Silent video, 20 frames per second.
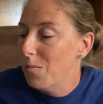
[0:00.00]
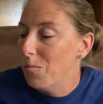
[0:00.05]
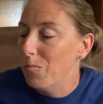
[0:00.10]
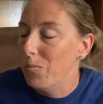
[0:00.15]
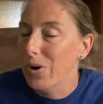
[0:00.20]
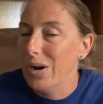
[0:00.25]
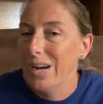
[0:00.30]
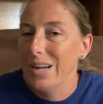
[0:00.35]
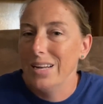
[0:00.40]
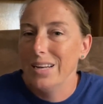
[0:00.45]

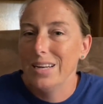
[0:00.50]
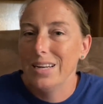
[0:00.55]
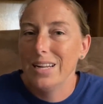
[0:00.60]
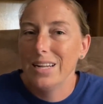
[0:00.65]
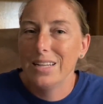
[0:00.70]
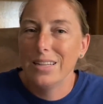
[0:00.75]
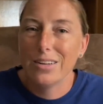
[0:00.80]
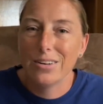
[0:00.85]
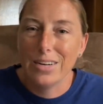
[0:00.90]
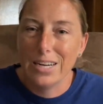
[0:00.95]
but
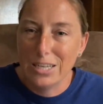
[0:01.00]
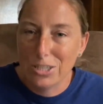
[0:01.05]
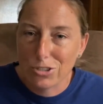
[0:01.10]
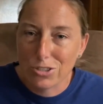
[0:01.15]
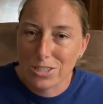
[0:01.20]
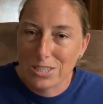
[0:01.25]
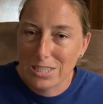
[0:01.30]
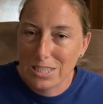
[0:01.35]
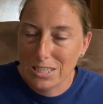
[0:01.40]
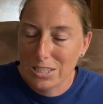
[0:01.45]
they're
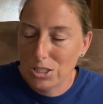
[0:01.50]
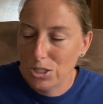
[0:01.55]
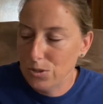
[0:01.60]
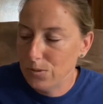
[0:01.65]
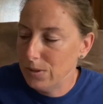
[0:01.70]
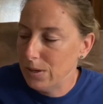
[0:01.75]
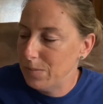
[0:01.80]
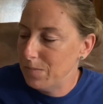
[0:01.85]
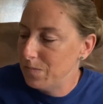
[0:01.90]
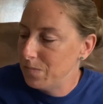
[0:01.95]
interesting to
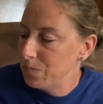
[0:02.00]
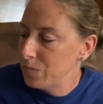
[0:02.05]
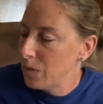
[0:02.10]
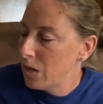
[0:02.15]
him.